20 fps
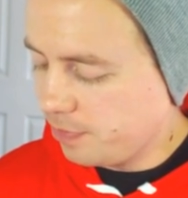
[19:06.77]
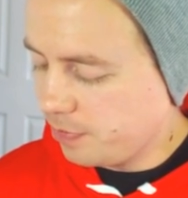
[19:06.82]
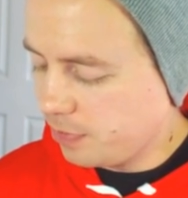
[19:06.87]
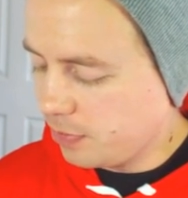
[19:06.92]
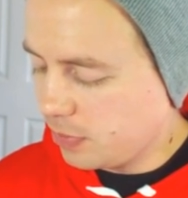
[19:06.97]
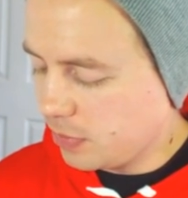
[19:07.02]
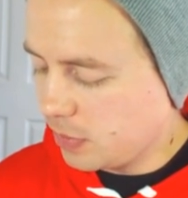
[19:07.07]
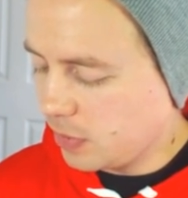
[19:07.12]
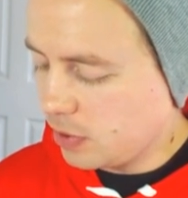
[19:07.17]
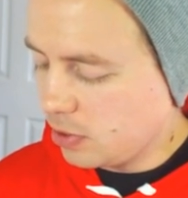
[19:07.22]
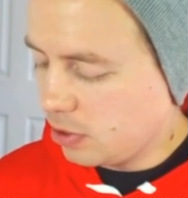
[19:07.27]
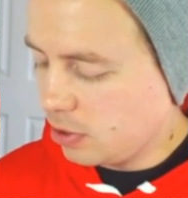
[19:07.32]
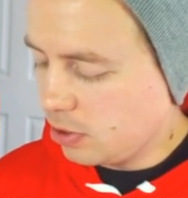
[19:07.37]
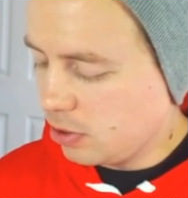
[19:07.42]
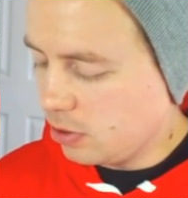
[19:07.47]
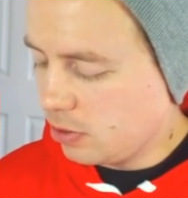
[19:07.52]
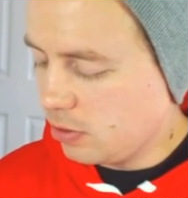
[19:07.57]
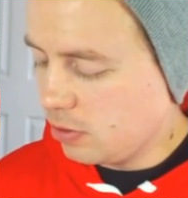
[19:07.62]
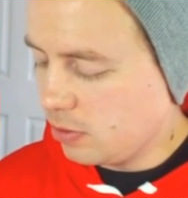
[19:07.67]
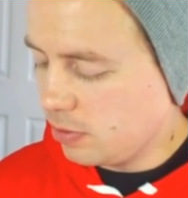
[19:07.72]

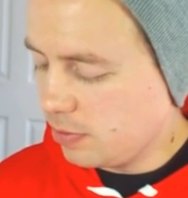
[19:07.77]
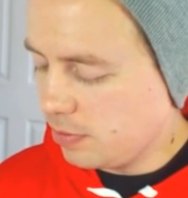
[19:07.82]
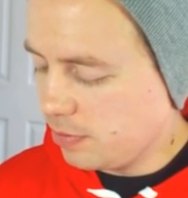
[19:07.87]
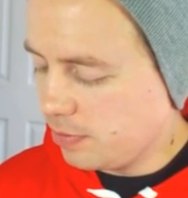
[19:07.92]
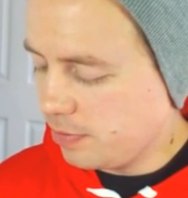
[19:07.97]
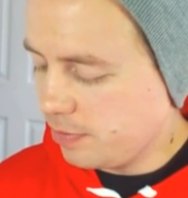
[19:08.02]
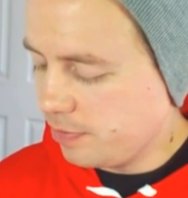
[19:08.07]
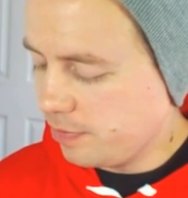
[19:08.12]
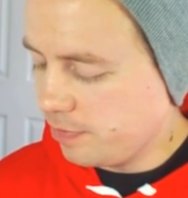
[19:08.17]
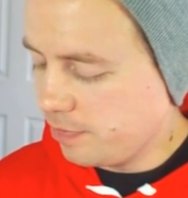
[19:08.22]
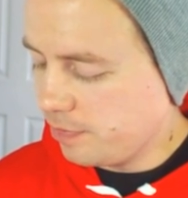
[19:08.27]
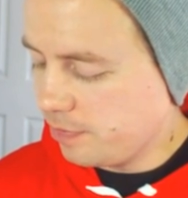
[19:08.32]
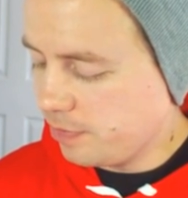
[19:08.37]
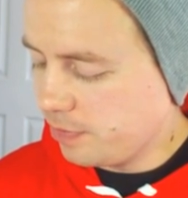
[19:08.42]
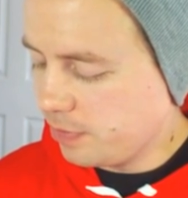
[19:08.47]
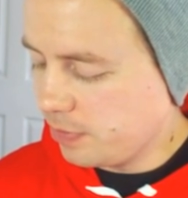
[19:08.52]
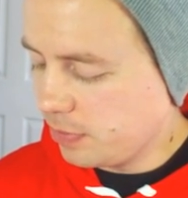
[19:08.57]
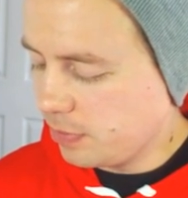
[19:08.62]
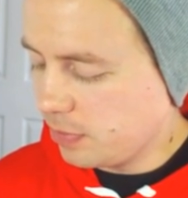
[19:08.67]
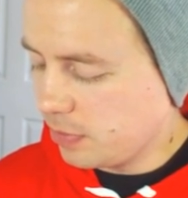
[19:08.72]

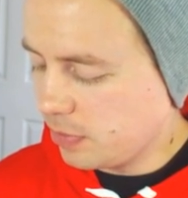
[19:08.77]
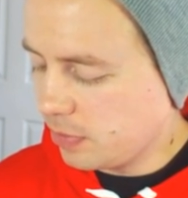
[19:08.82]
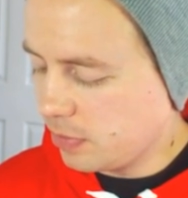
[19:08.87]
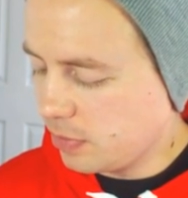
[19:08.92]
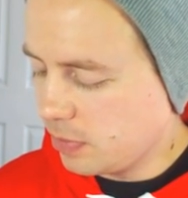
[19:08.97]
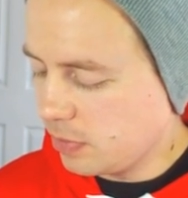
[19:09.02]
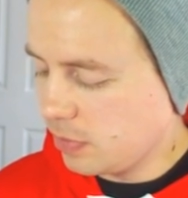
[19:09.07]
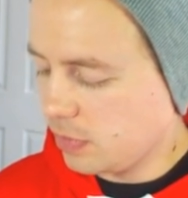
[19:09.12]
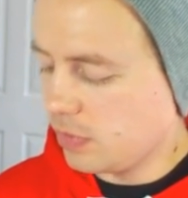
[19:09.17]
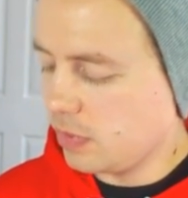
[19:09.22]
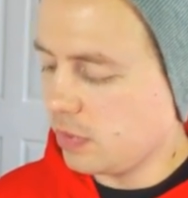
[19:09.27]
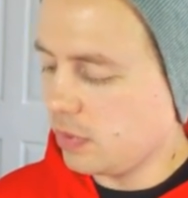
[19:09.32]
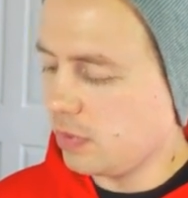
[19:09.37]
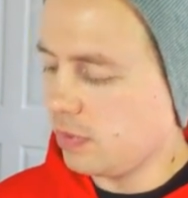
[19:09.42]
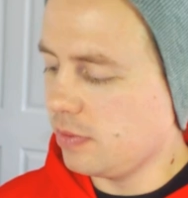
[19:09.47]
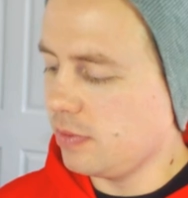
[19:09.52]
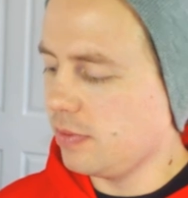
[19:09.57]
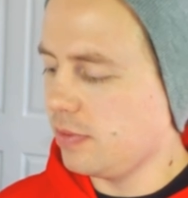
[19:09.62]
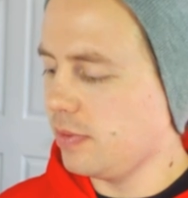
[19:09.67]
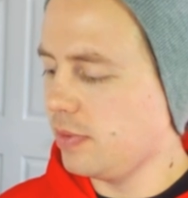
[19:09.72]

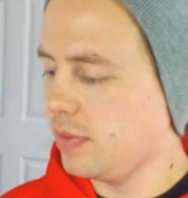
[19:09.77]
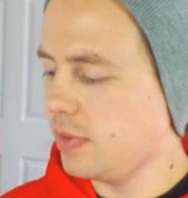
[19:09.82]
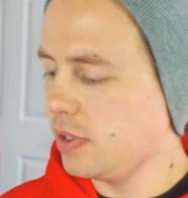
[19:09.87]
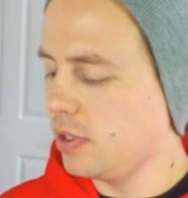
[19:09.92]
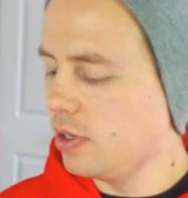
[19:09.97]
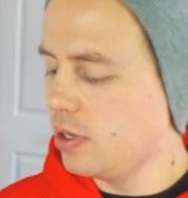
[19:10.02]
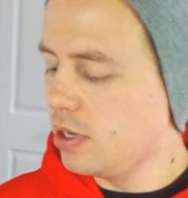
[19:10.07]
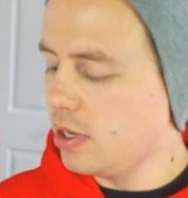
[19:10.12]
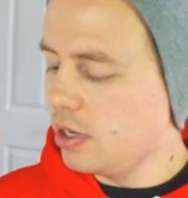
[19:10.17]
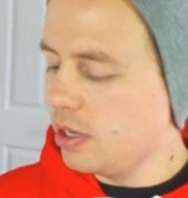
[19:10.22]
(silence)